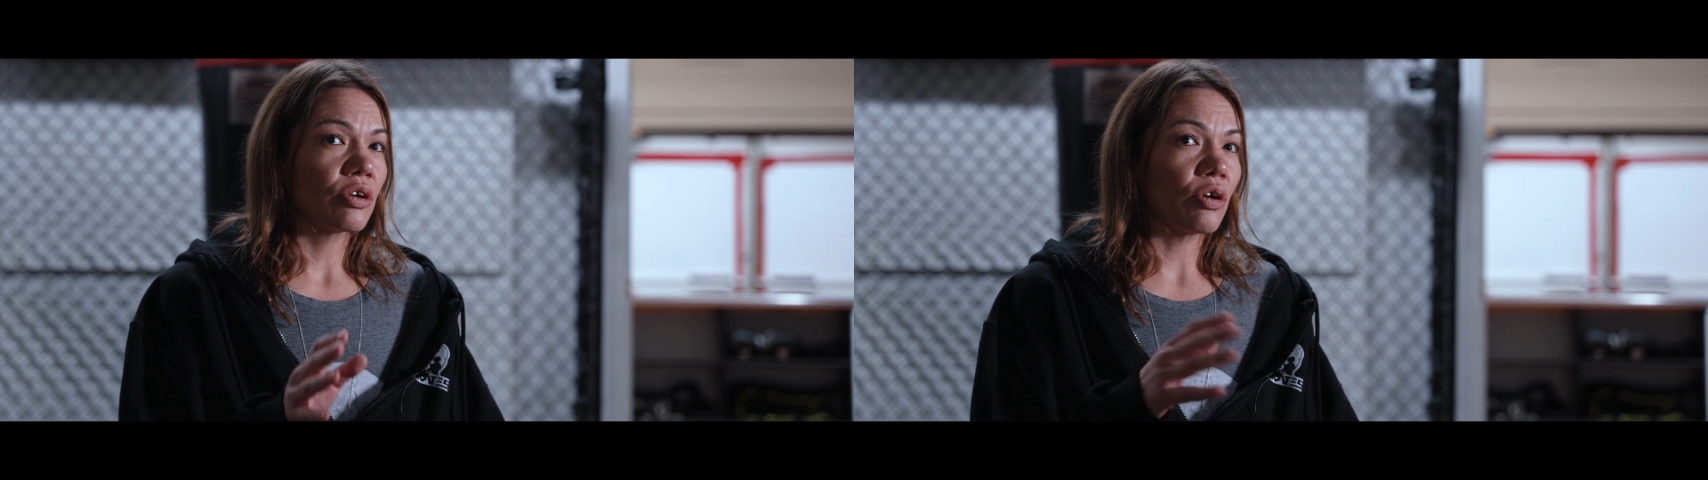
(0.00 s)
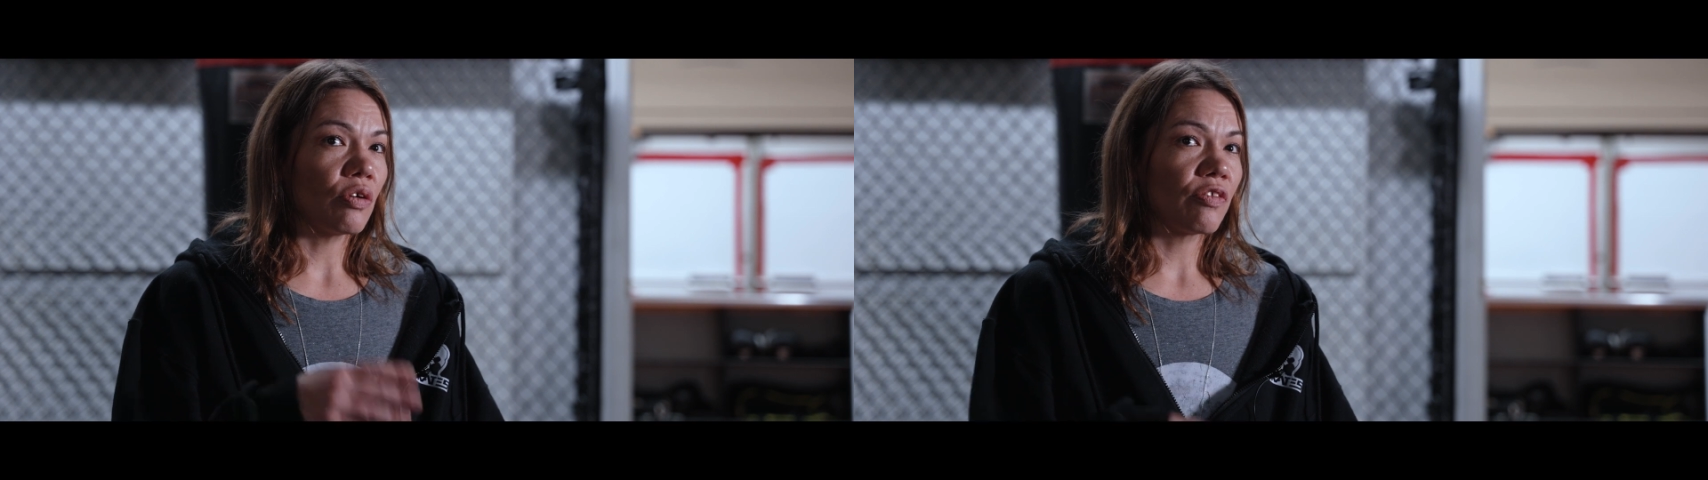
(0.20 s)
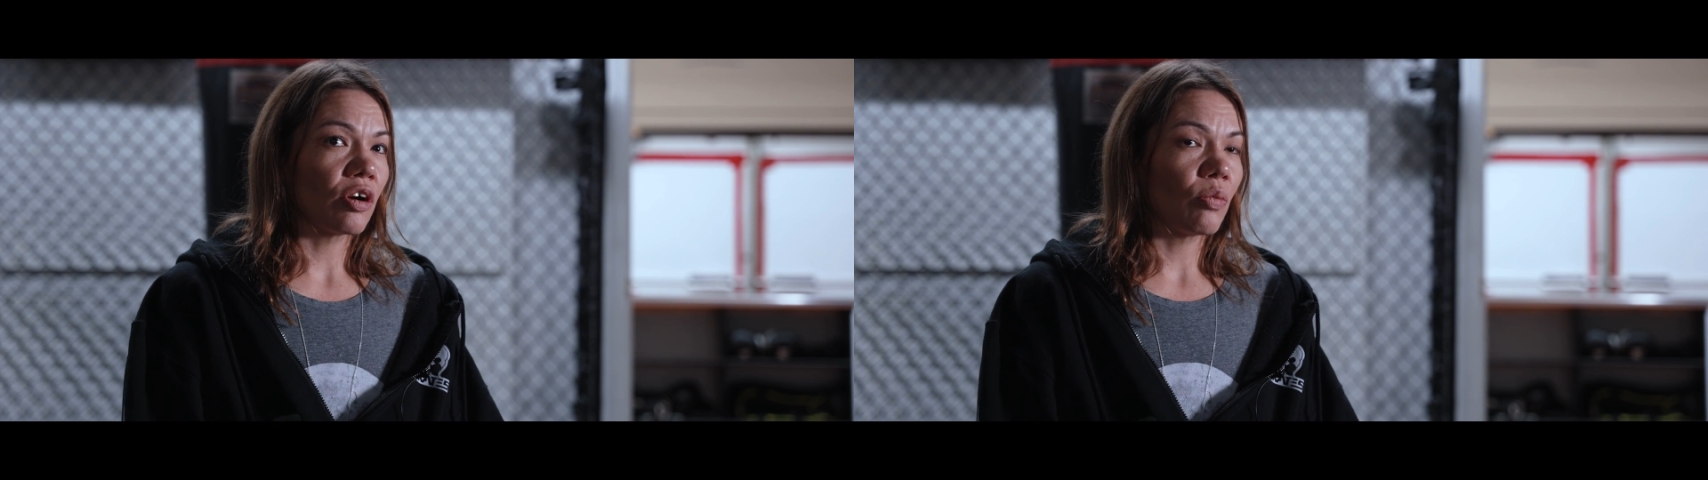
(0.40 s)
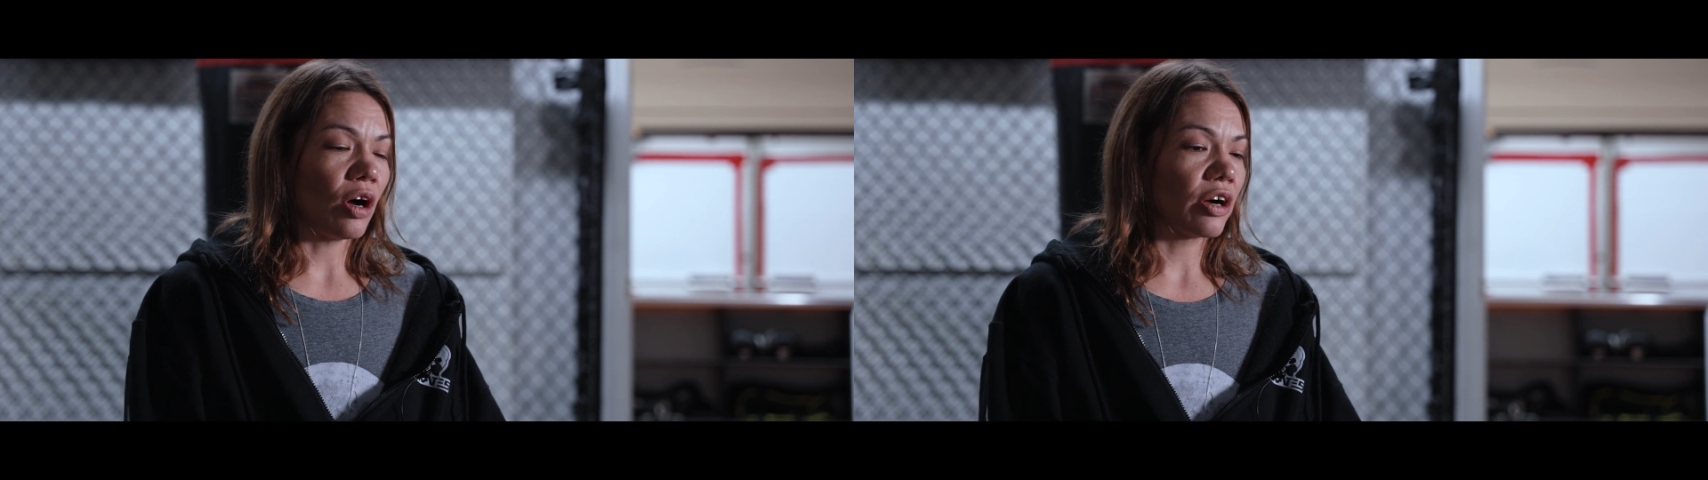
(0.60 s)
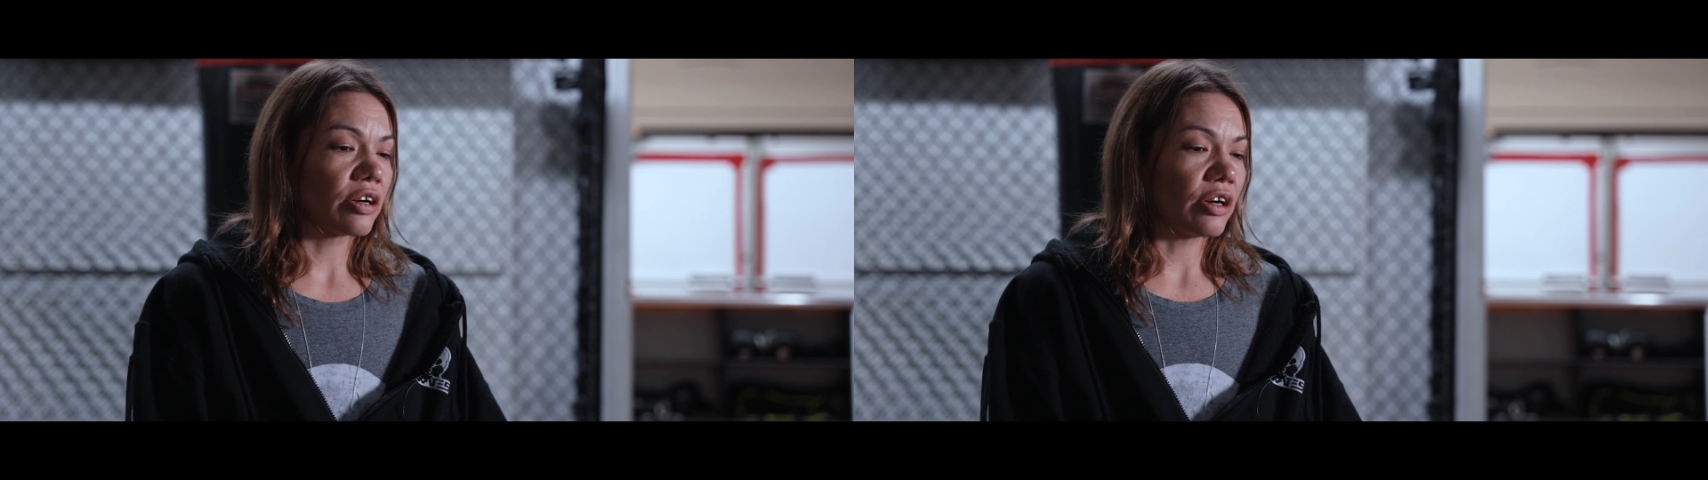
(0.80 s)
go for a
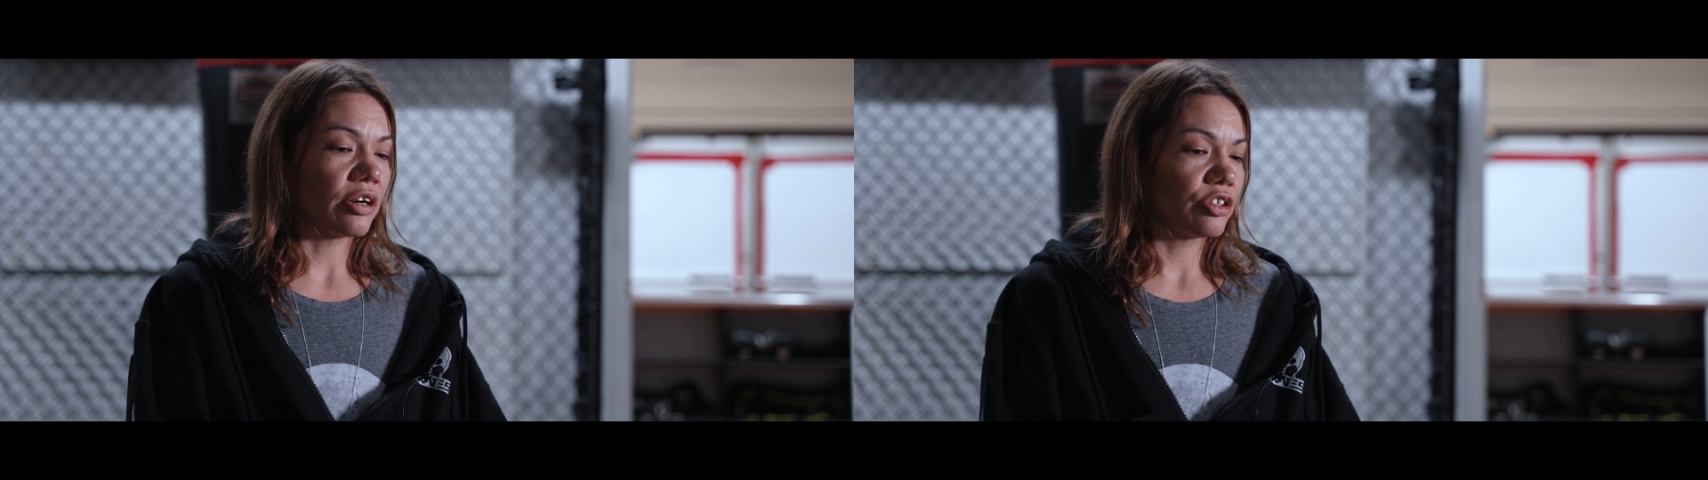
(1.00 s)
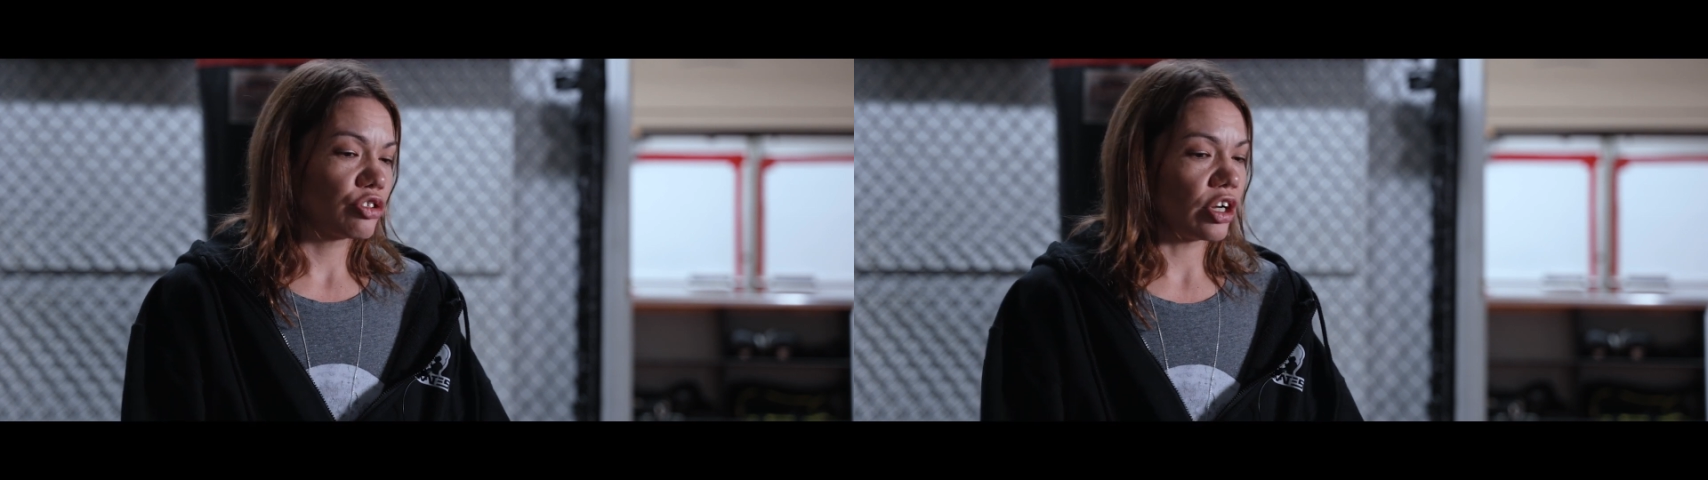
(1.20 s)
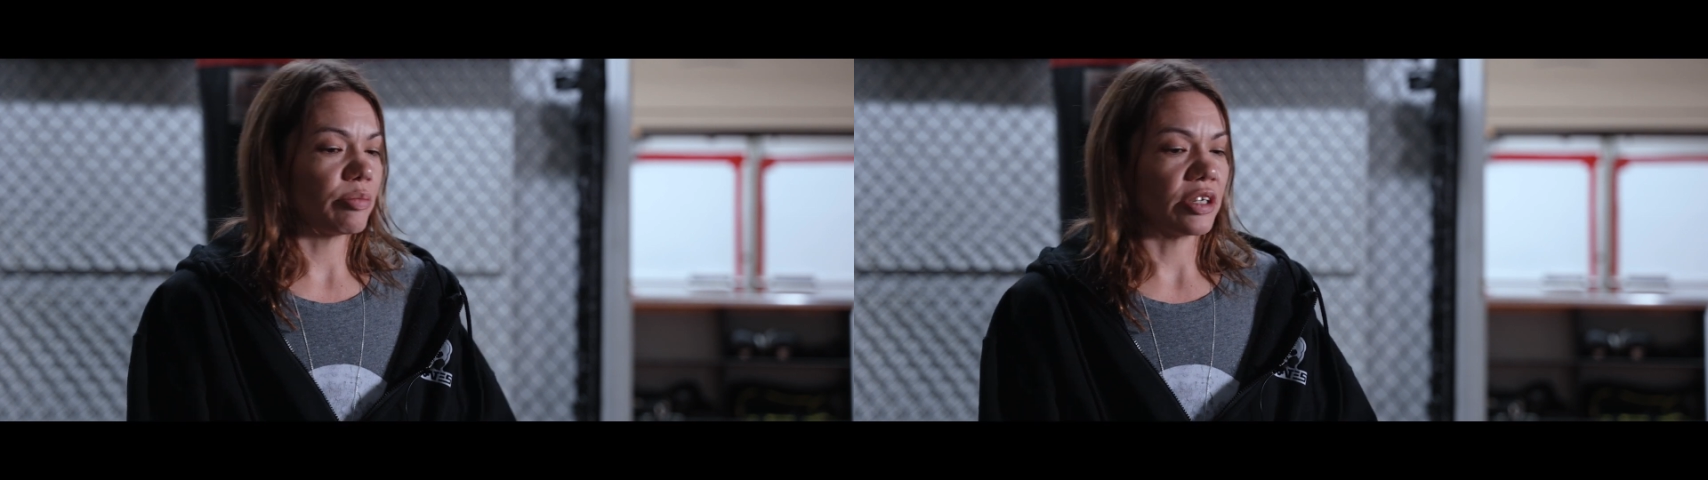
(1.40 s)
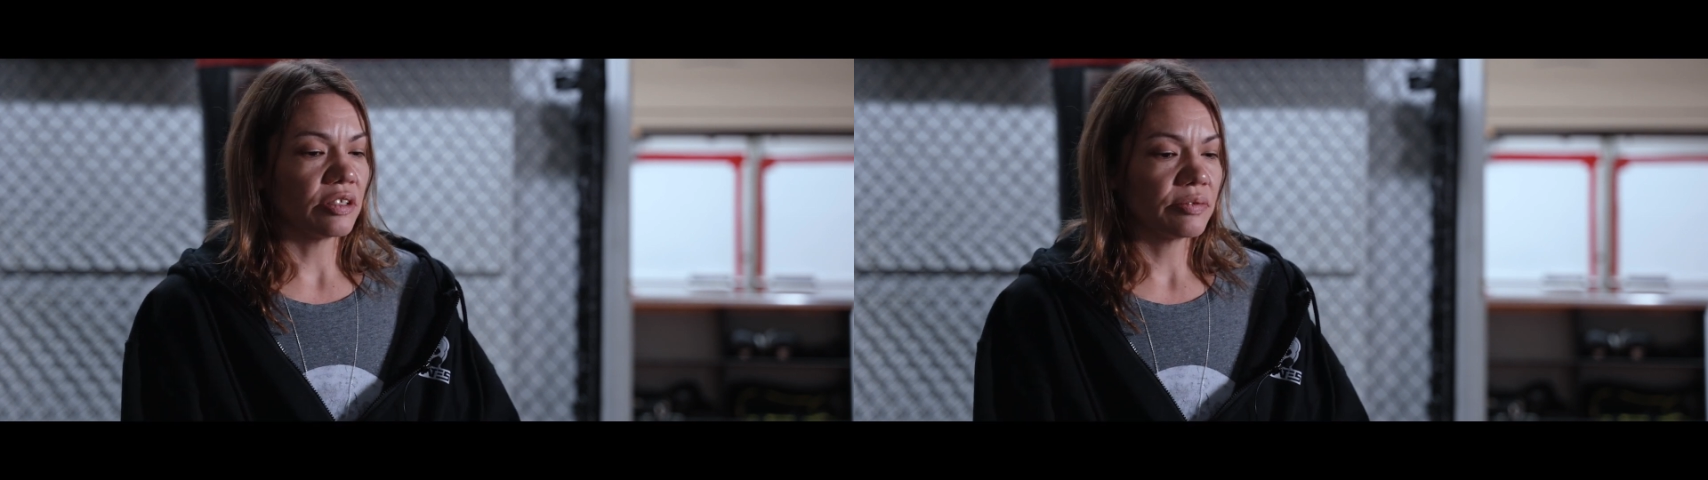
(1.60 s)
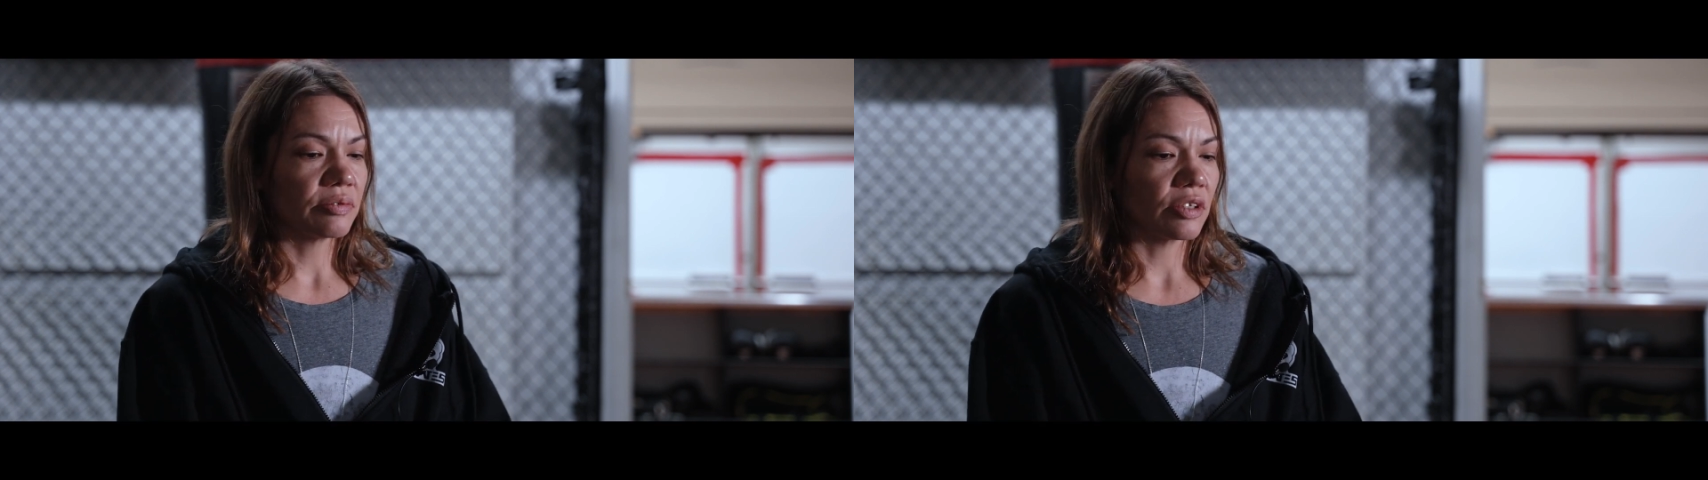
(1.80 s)
walk on the treadmill,